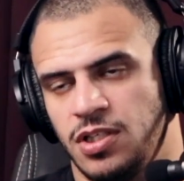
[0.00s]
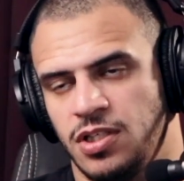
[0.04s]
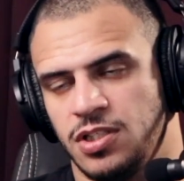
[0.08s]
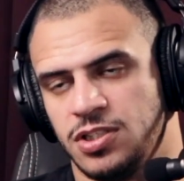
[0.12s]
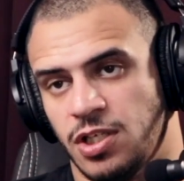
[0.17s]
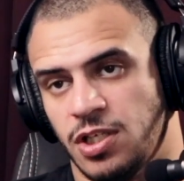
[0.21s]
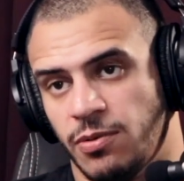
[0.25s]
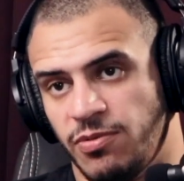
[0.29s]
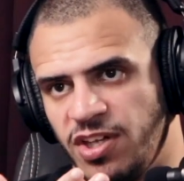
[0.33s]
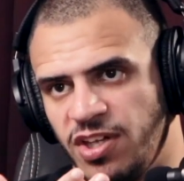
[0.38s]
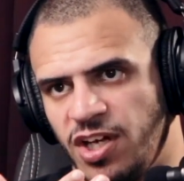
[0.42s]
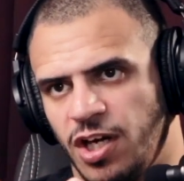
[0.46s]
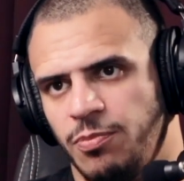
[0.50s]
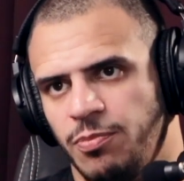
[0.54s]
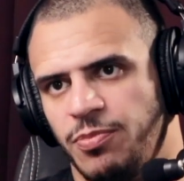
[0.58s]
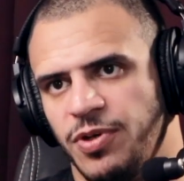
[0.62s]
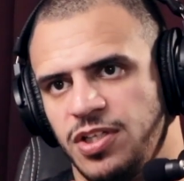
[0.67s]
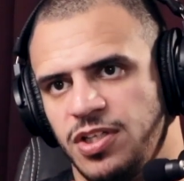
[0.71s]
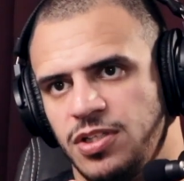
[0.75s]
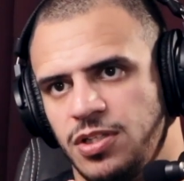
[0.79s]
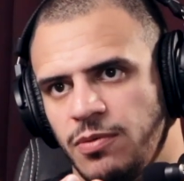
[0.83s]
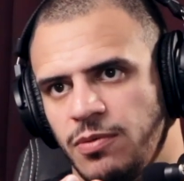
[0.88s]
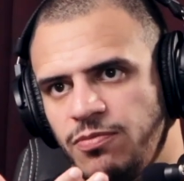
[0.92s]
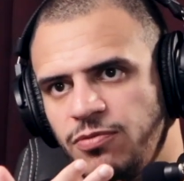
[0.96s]
Something I
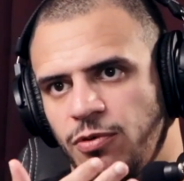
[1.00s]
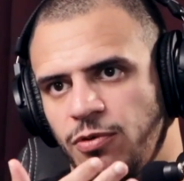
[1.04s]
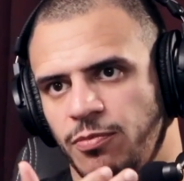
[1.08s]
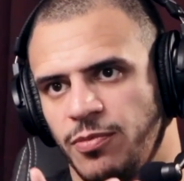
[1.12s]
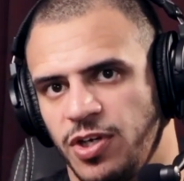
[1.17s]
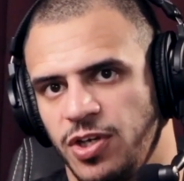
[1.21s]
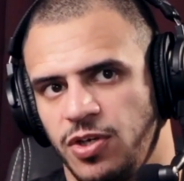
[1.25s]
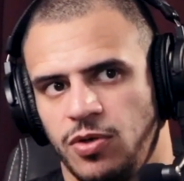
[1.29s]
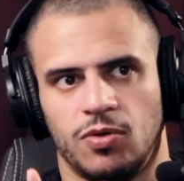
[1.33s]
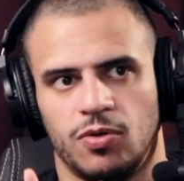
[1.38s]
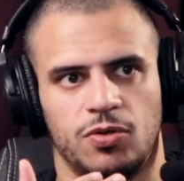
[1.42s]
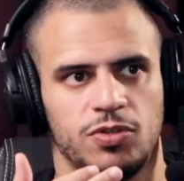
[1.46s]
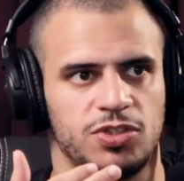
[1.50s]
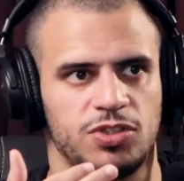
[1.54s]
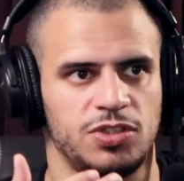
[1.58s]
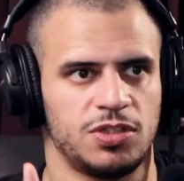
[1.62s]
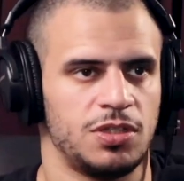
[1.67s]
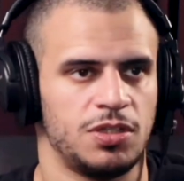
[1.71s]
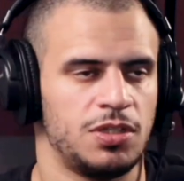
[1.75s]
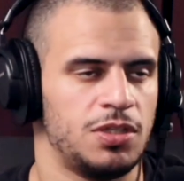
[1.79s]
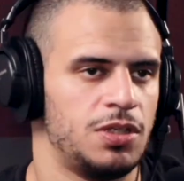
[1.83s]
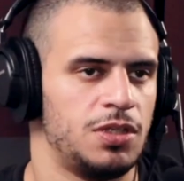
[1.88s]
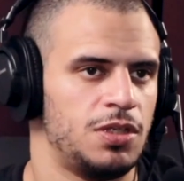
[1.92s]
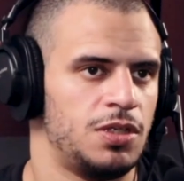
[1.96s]
picked up from my coach,
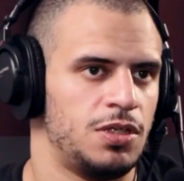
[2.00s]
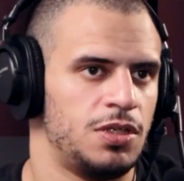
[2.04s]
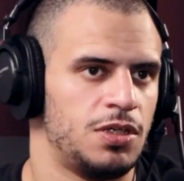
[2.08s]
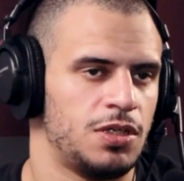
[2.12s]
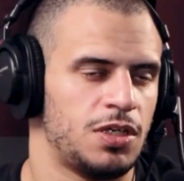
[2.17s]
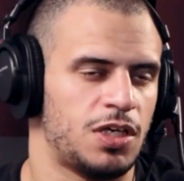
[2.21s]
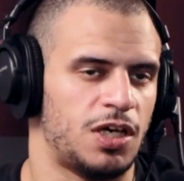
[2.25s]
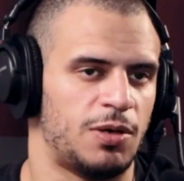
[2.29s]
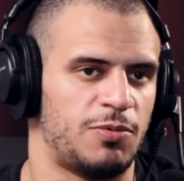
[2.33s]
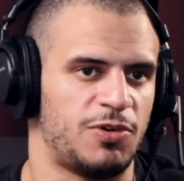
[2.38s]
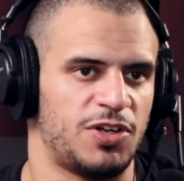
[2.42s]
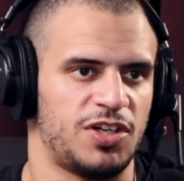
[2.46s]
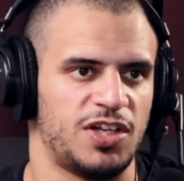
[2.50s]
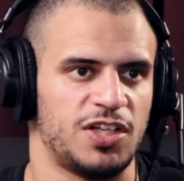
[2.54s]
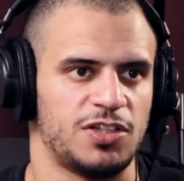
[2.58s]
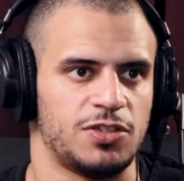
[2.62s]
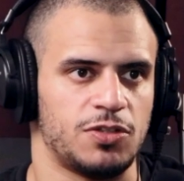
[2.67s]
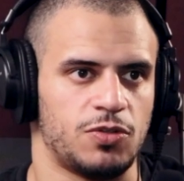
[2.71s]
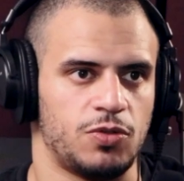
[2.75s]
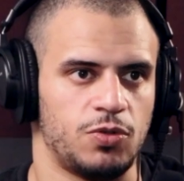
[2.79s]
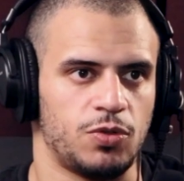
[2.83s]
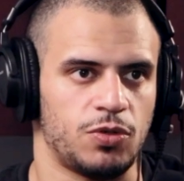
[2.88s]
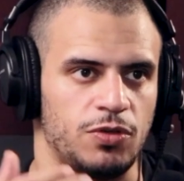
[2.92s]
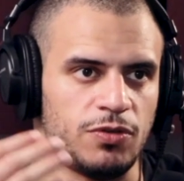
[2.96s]
Cameron
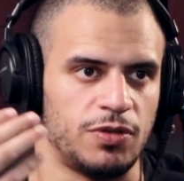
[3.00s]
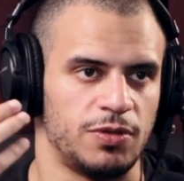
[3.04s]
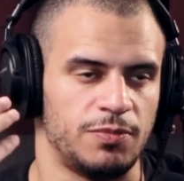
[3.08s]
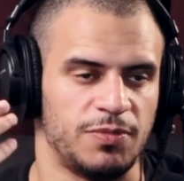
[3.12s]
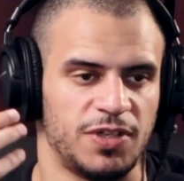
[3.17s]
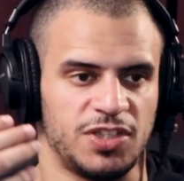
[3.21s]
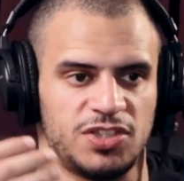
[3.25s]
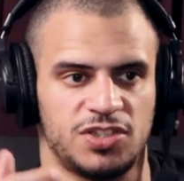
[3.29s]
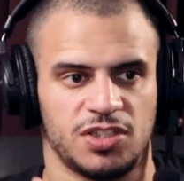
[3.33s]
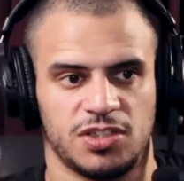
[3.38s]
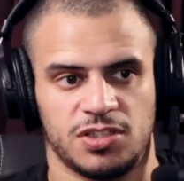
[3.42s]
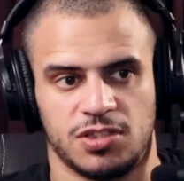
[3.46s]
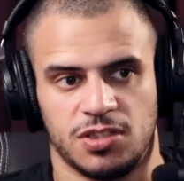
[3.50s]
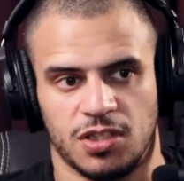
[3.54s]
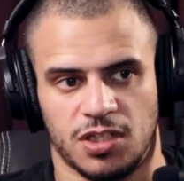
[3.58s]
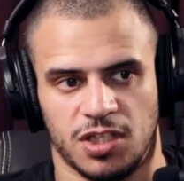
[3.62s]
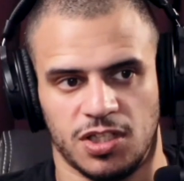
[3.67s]
Atakuro in Manchester.